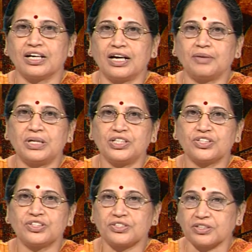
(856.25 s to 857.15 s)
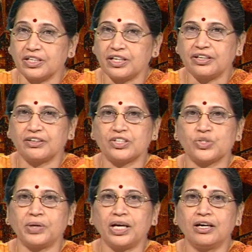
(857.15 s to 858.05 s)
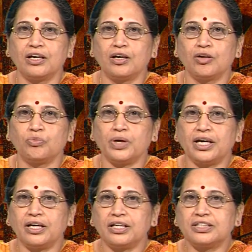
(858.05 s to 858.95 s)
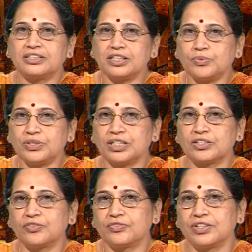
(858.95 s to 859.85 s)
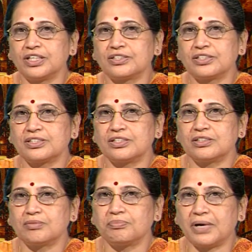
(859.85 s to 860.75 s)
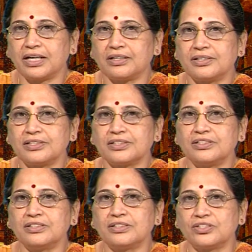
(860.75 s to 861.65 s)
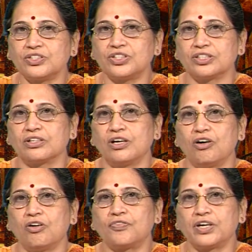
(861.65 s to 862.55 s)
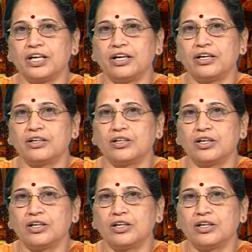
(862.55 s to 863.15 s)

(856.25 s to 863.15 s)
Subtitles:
I mentioned this earlier as well, where it seems as if there is a certain madness in the decision of King Lear,